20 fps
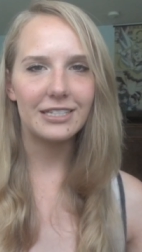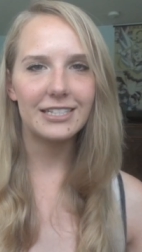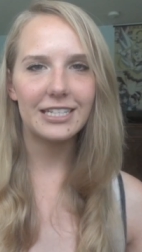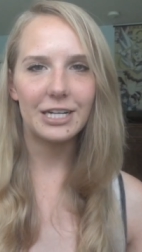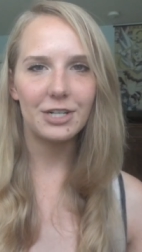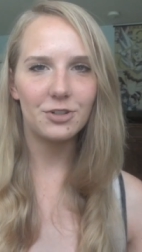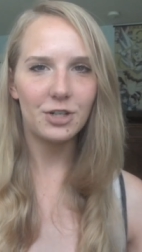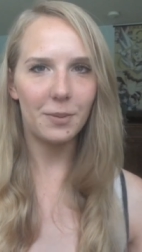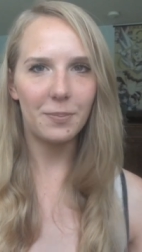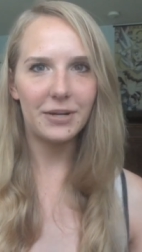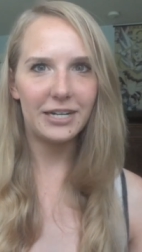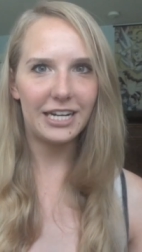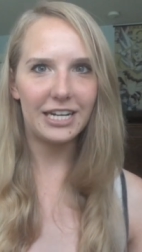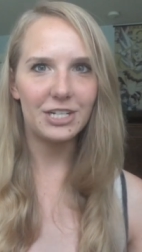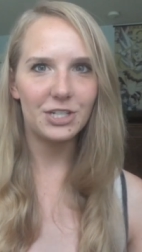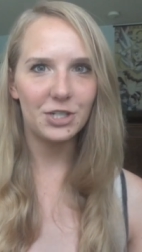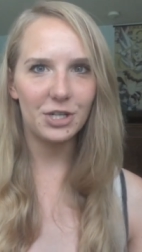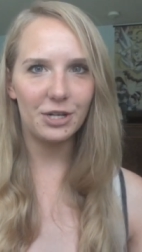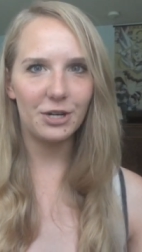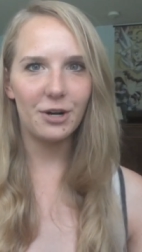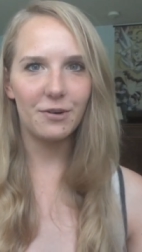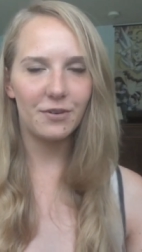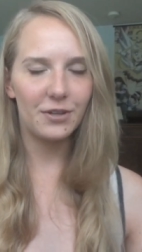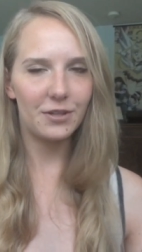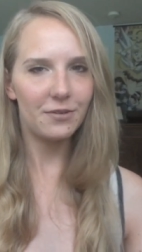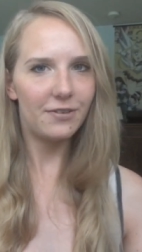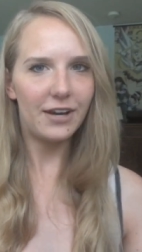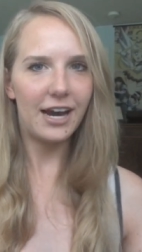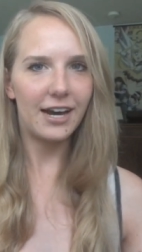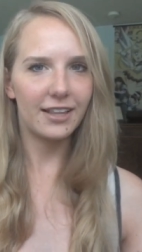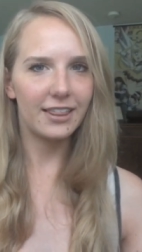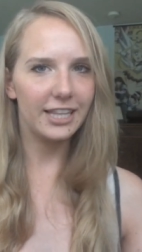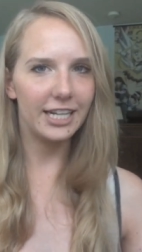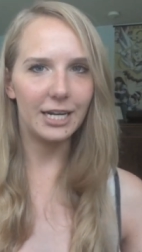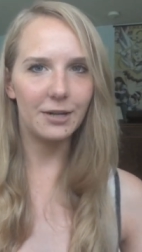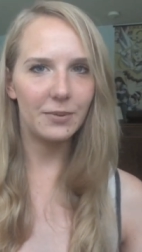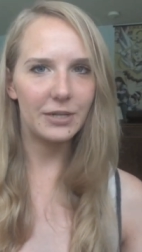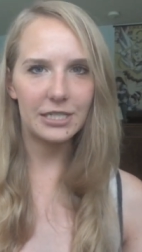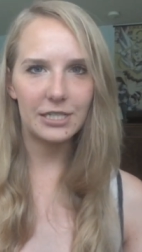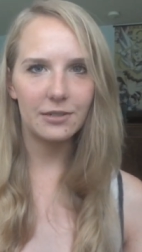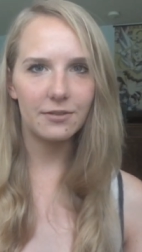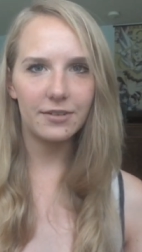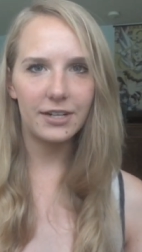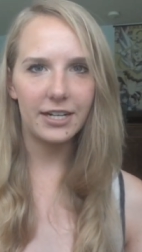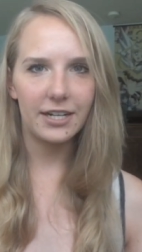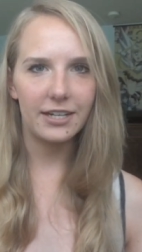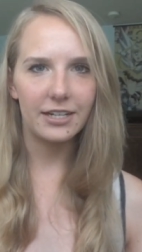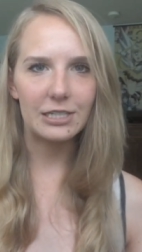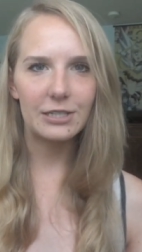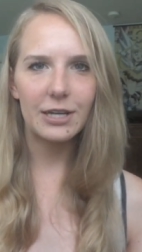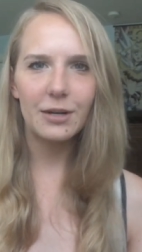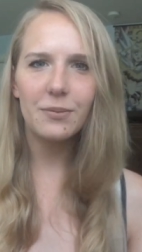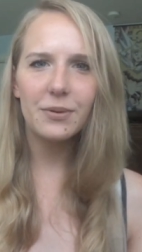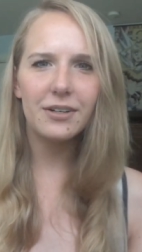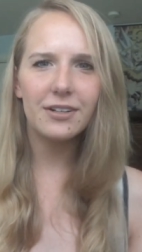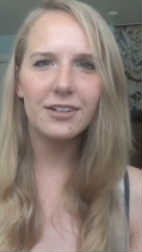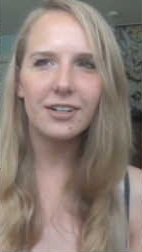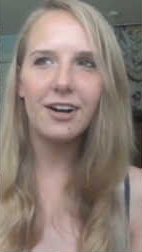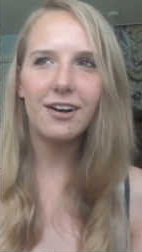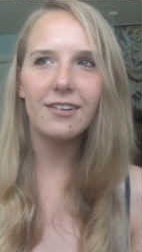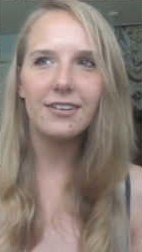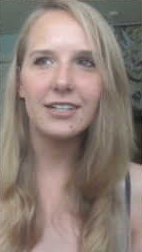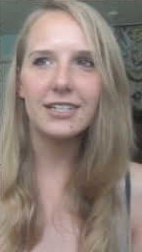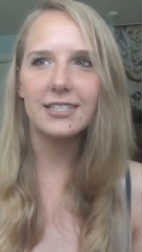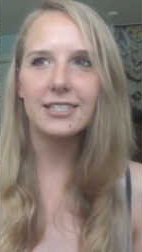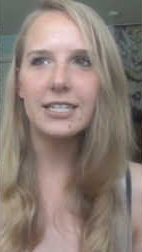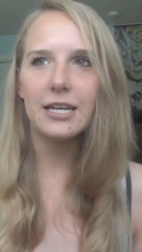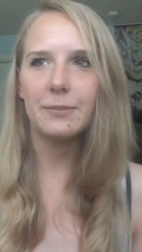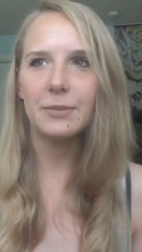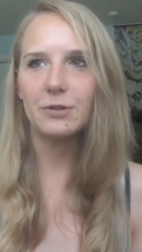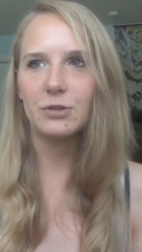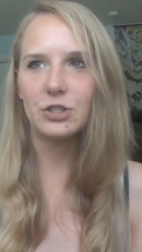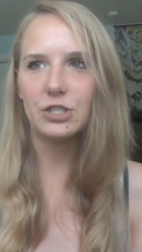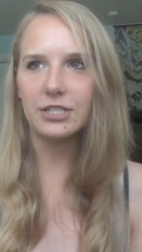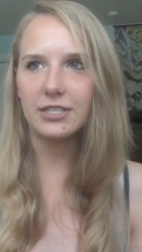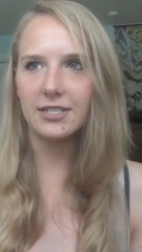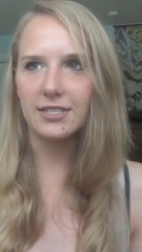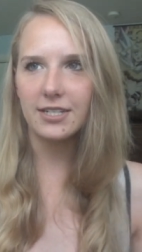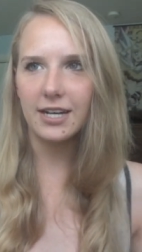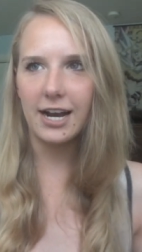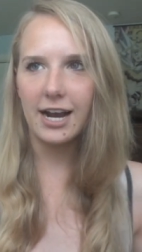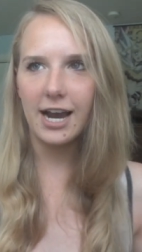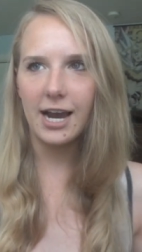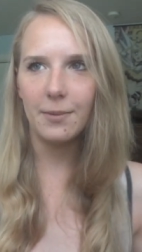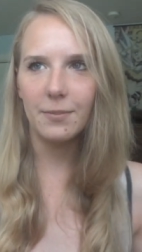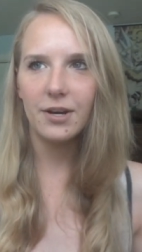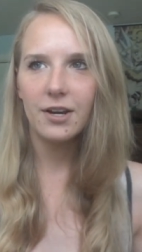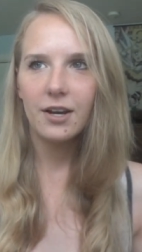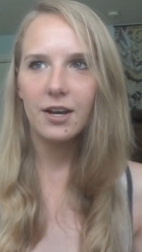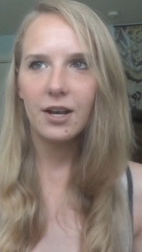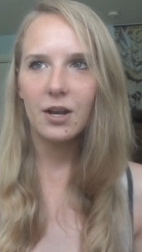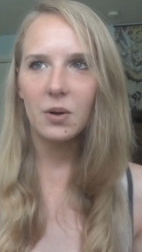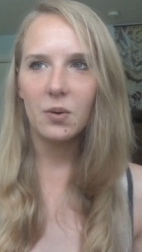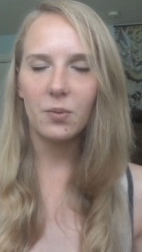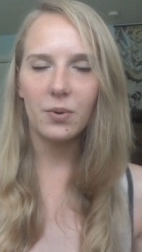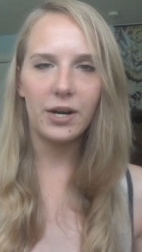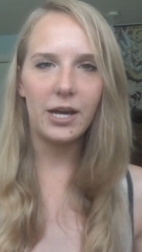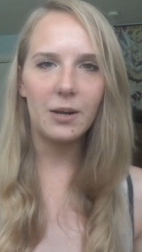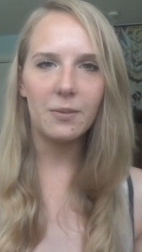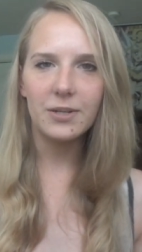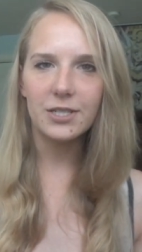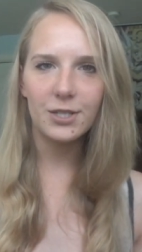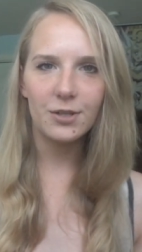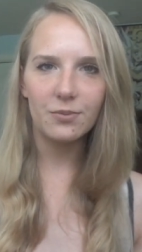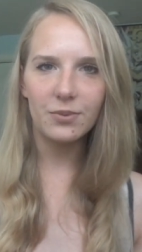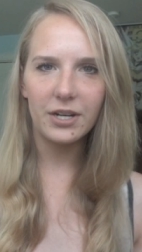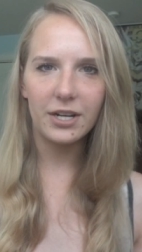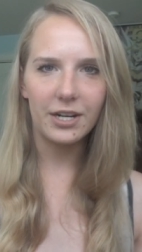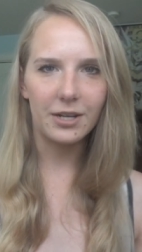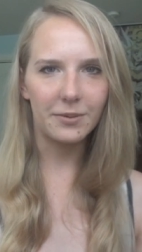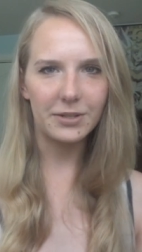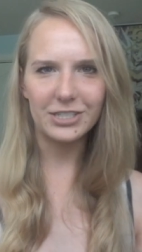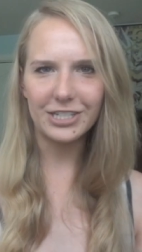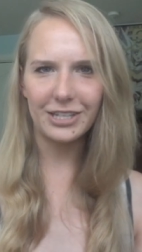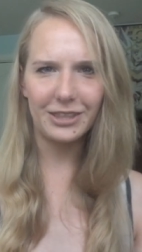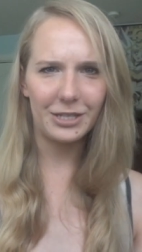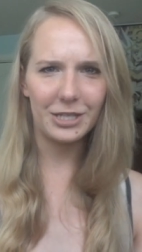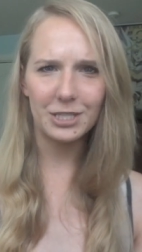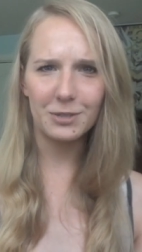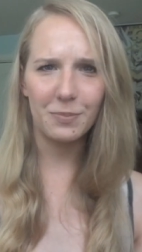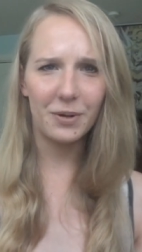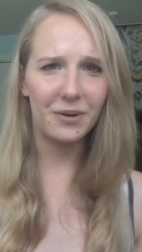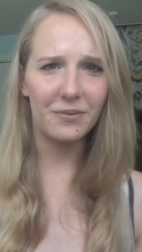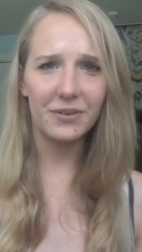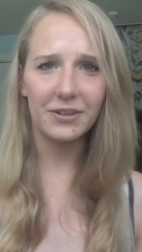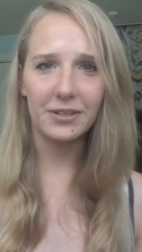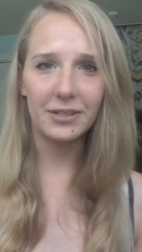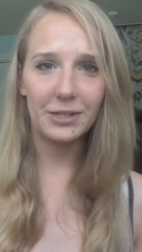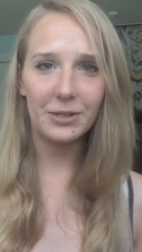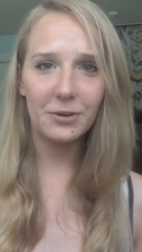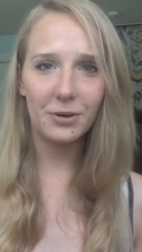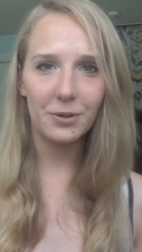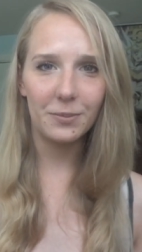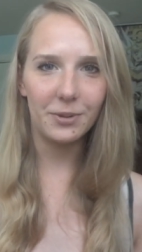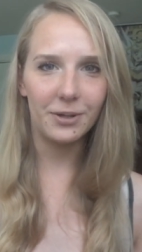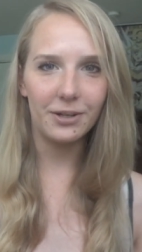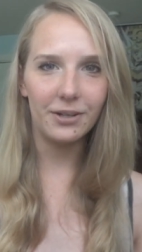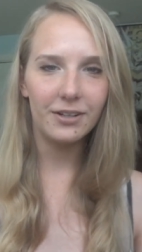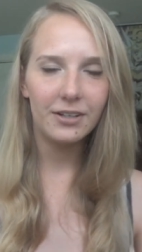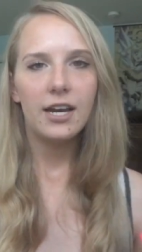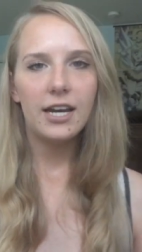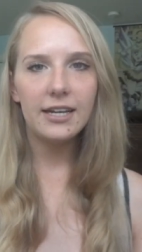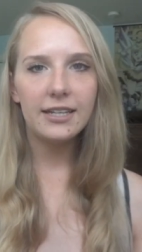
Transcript: this like trepidation over the fact that I wasn't reading. So I wouldn't call it a slump, it was just a time when I wasn't reading, which I think is perfectly normal.